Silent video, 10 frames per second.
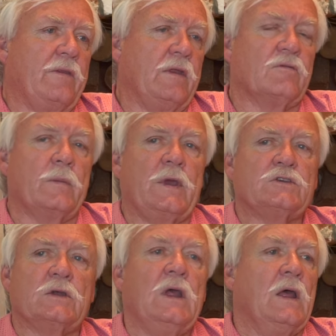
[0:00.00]
the
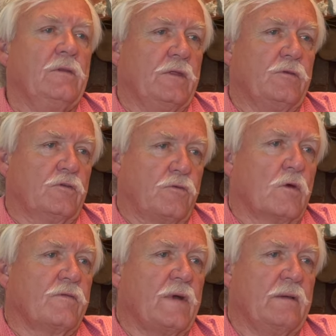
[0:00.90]
information that there's
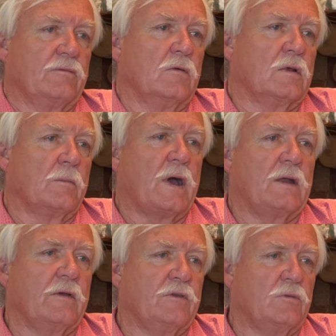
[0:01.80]
4 or 5 little
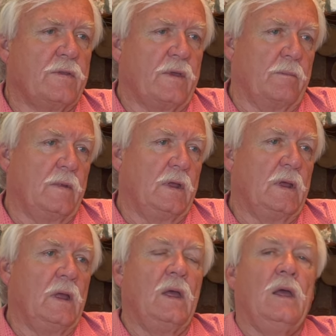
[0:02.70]
compadres with him.
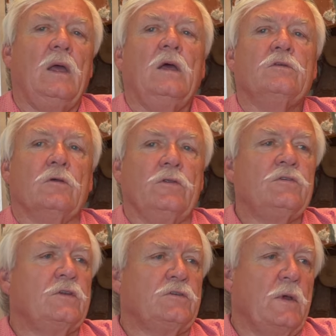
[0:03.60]
So this
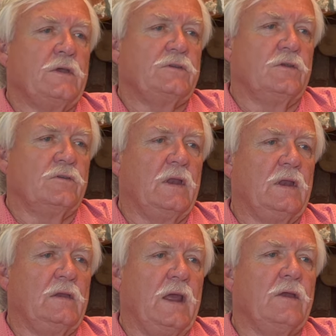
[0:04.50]
situation is
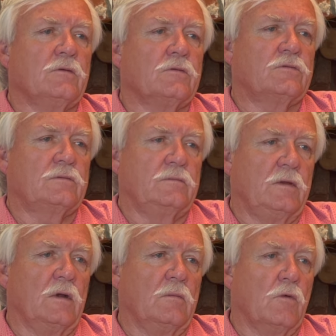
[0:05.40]
getting dangerous,
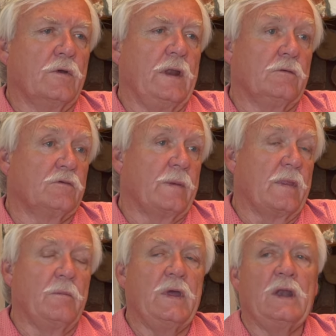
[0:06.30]
you know, more dangerous by
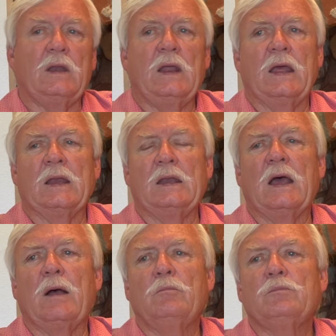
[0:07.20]
the minute. And